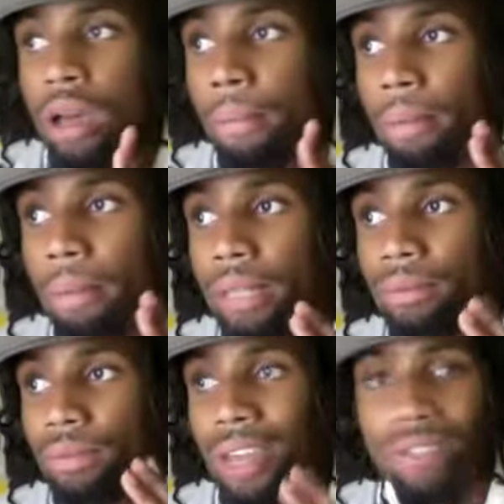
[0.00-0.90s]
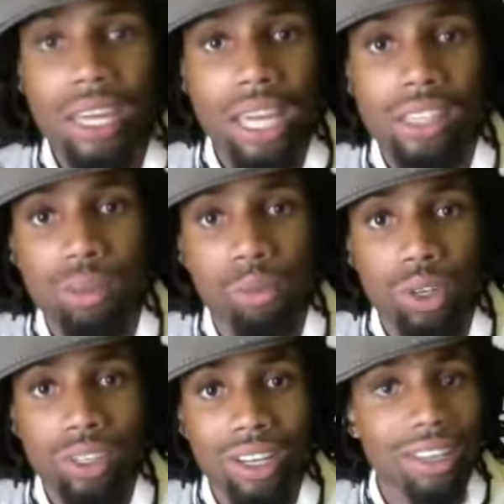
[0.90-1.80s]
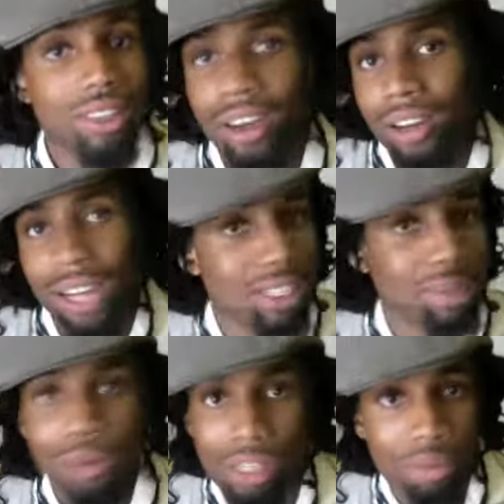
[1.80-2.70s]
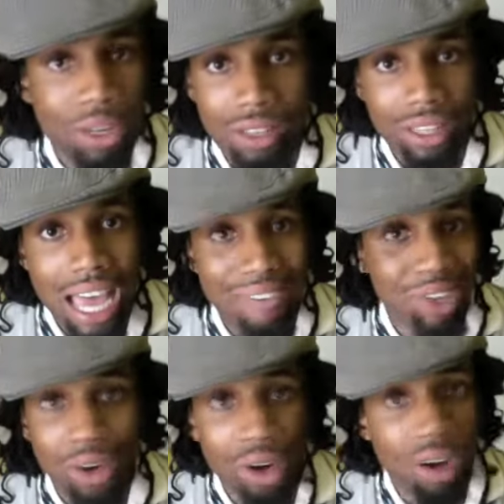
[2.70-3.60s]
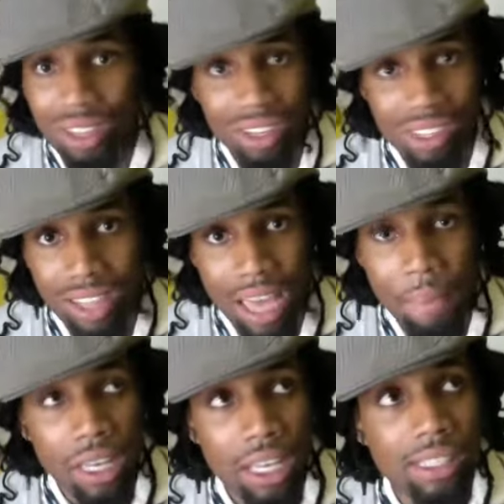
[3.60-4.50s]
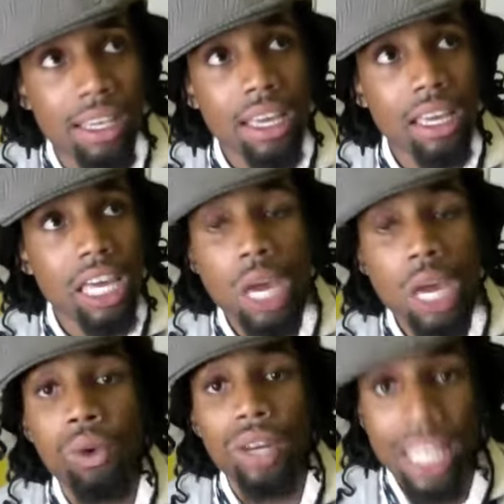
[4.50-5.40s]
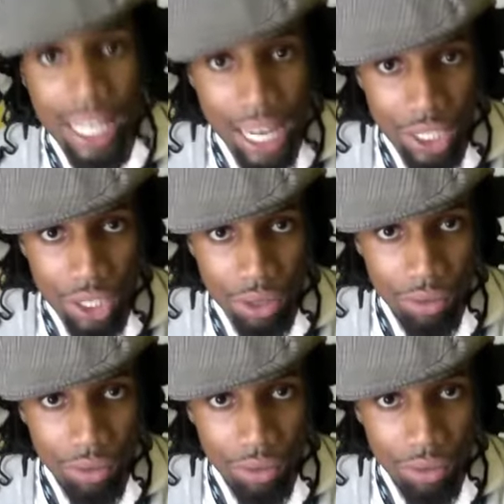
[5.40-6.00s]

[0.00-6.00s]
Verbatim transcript: But if they can't support you, they're not supposed to be in your life. Don't hold on to that because it will eat at you.